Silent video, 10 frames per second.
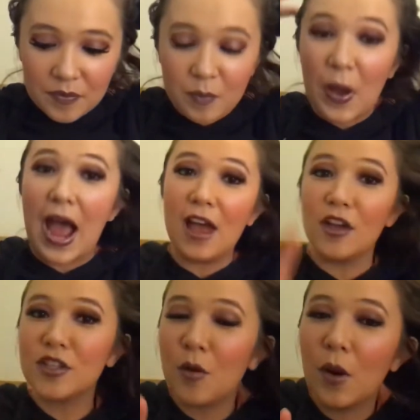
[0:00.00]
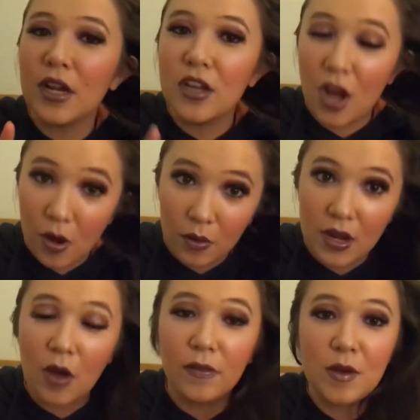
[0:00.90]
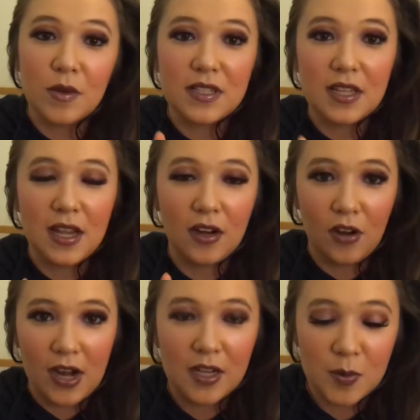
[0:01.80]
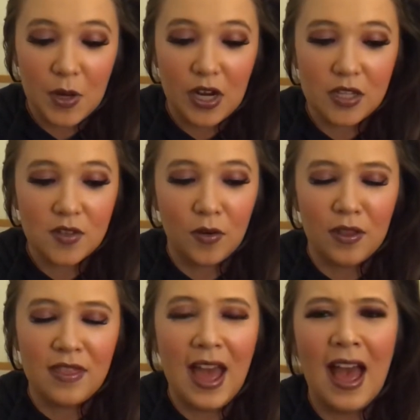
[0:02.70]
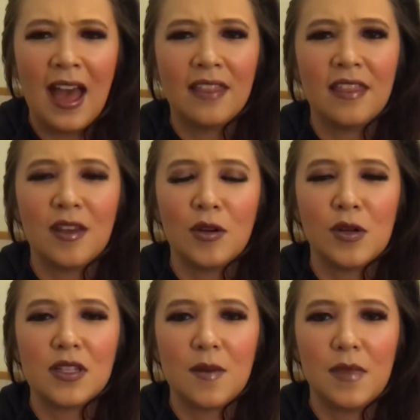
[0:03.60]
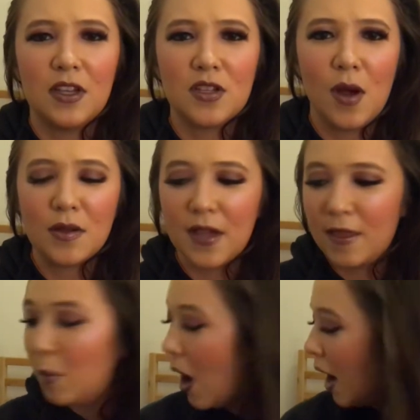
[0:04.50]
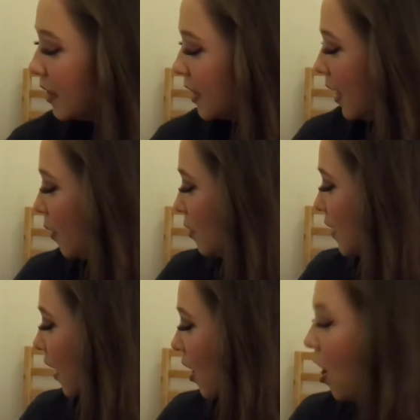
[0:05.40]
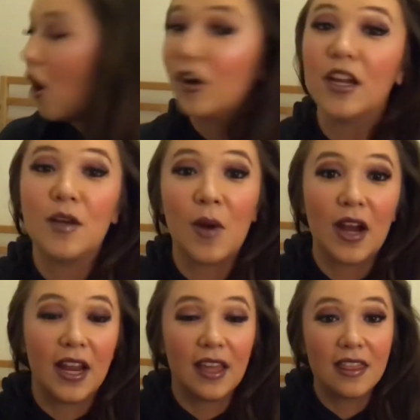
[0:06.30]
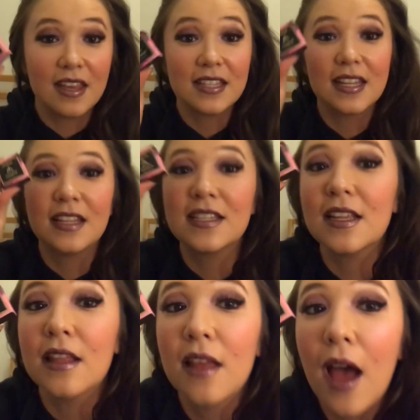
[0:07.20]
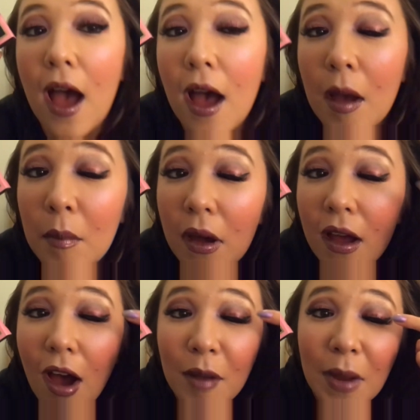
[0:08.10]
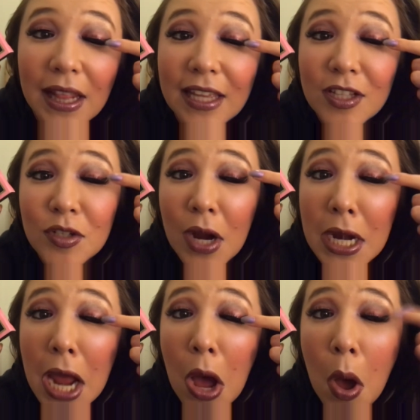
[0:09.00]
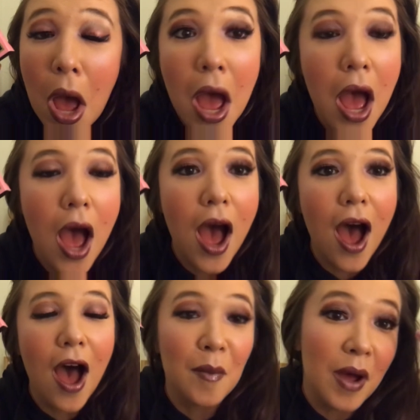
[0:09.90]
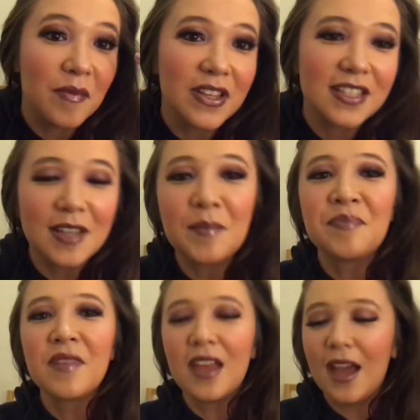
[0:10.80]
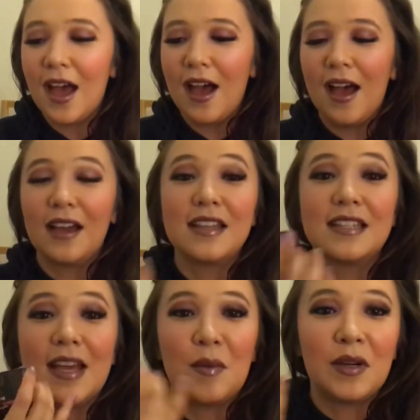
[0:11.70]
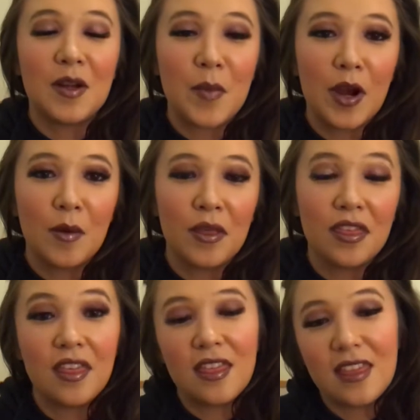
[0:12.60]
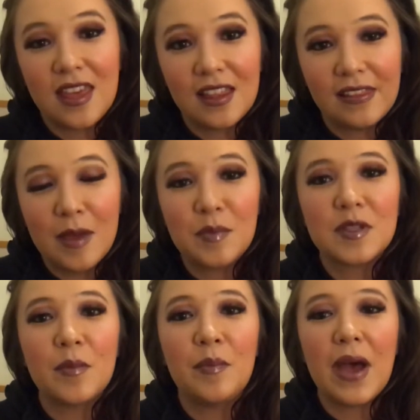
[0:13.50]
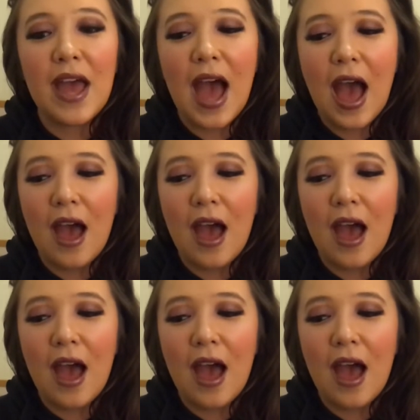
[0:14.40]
but I also want to know, not only was it a great experience for that they were doing something so outside the box, and I was like already wearing this, it's on my lids right now, obviously, because I wanted to pair it with the lips, but